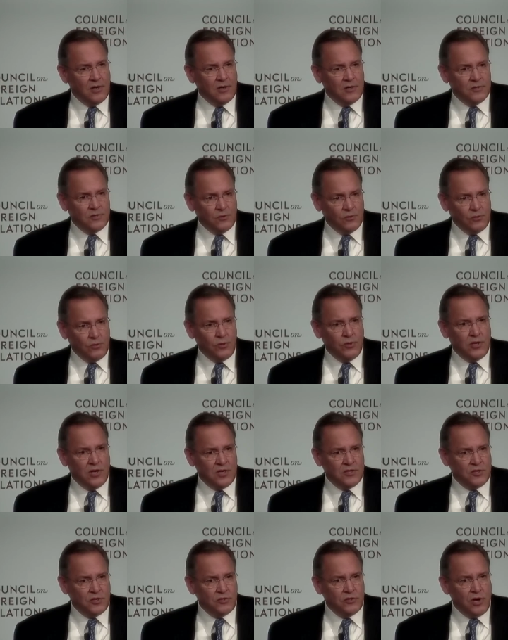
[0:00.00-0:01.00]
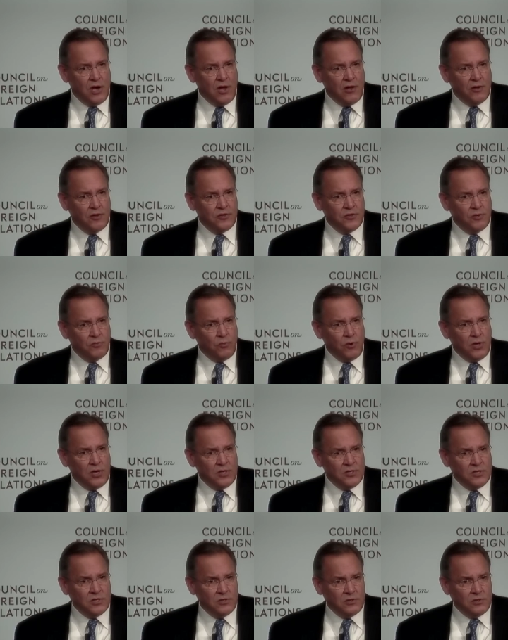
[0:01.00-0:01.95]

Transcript: So Luke has a challenge, and what he's